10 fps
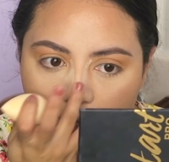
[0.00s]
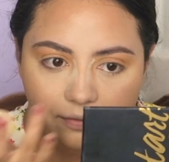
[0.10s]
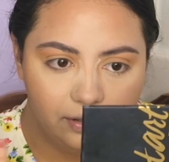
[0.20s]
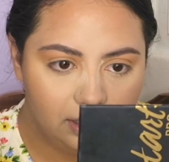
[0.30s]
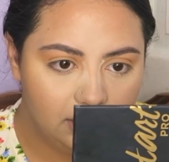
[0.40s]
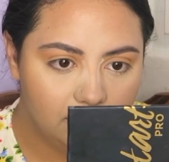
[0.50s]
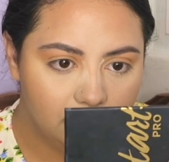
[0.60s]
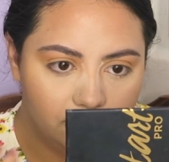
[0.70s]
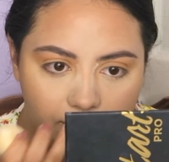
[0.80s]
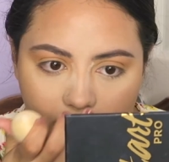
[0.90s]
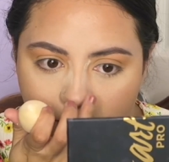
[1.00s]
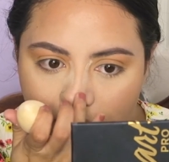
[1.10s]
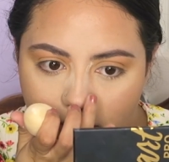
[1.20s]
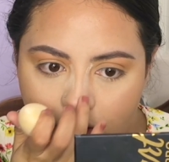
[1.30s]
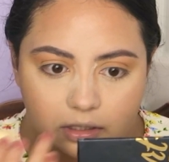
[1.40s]
I feel like the
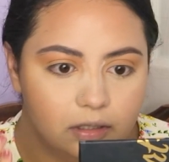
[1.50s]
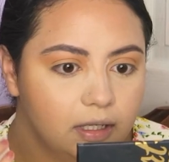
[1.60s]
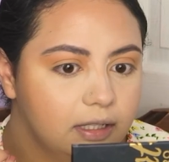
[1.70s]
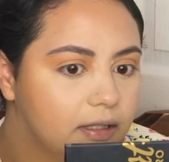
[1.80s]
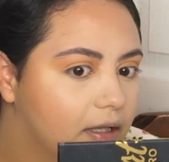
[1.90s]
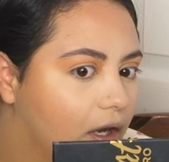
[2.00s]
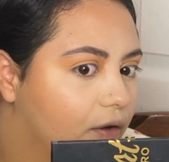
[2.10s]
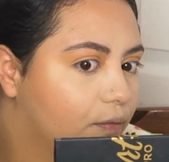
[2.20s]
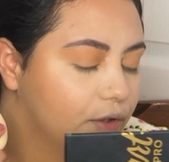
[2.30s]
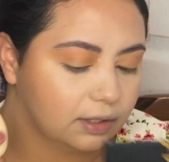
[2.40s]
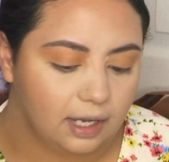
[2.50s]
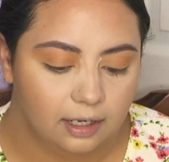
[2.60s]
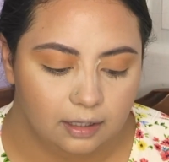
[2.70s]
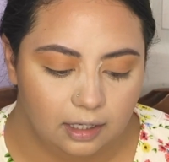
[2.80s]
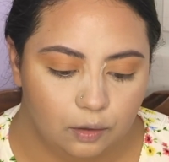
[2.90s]
foundation itself was
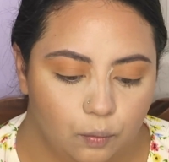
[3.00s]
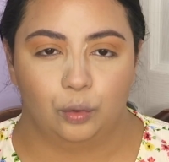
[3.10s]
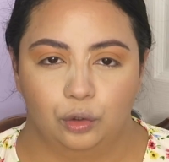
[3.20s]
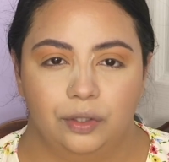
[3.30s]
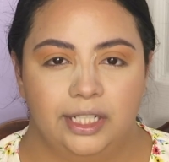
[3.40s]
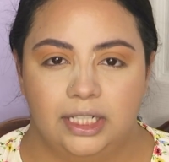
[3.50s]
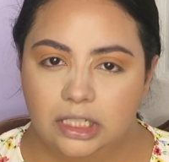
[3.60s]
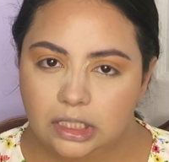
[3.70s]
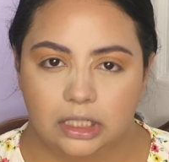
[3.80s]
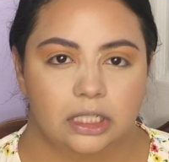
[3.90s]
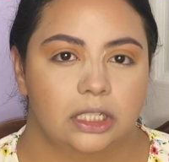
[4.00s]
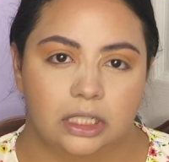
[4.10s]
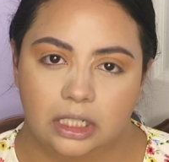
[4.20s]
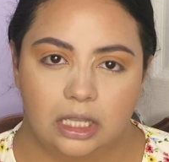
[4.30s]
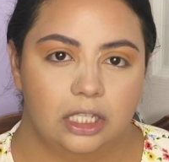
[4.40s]
kind of like ruined
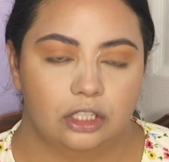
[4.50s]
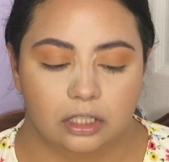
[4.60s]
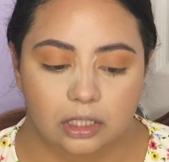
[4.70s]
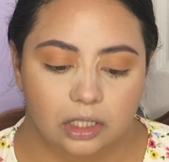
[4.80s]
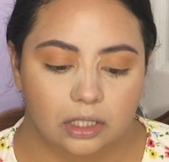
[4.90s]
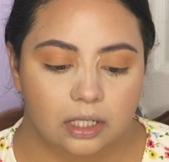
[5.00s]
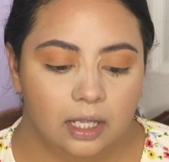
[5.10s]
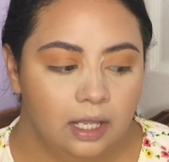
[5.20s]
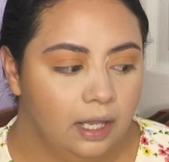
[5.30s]
this look.